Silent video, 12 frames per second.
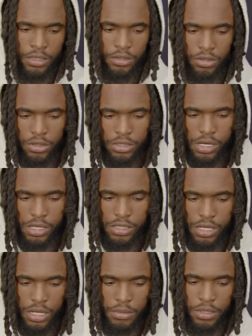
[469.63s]
It's our
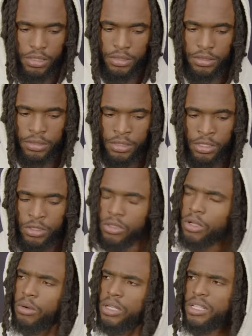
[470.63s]
job to
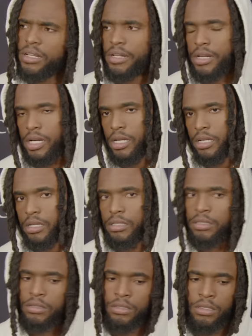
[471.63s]
know what they're
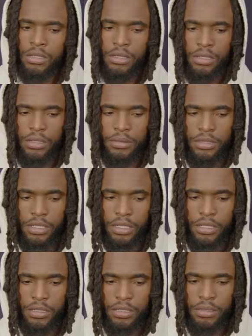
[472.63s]
in,
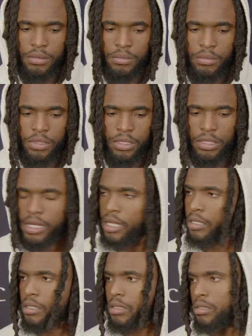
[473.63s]
and believe
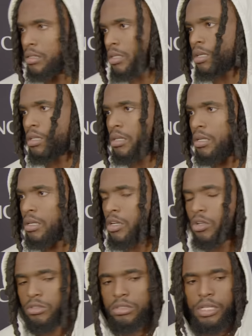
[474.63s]
that the
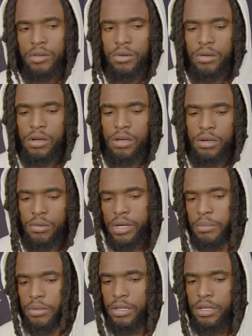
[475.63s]
coaching staff gonna call the
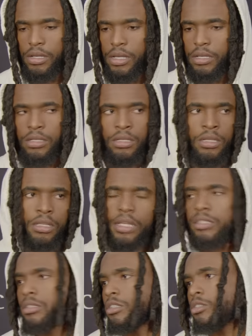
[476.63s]
right play in
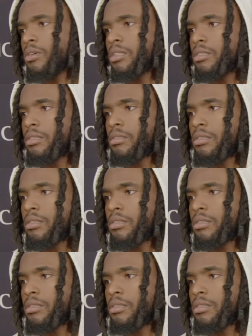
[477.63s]
that situation.